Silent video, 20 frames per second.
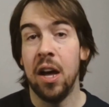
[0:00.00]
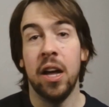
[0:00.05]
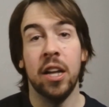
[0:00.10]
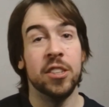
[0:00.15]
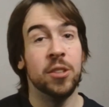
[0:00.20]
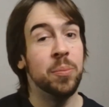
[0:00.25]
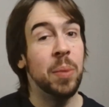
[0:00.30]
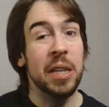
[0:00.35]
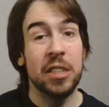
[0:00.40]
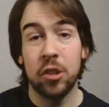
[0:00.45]

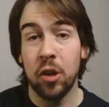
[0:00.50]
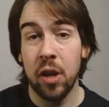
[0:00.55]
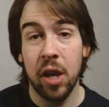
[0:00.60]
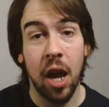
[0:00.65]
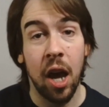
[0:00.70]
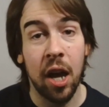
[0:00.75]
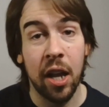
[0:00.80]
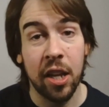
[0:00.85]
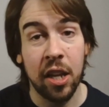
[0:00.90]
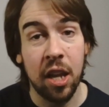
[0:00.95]
especially
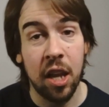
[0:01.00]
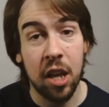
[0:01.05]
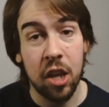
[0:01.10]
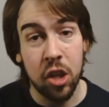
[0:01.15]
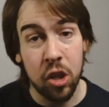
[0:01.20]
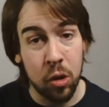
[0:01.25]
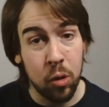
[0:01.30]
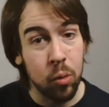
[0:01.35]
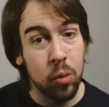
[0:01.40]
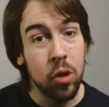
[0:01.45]
on
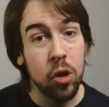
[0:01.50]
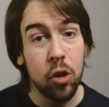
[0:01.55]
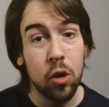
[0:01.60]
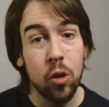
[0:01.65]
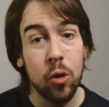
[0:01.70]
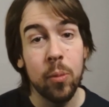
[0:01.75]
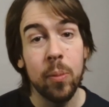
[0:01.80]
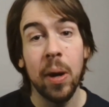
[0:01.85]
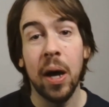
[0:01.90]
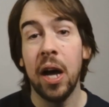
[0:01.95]

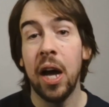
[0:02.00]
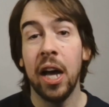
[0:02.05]
YouTube.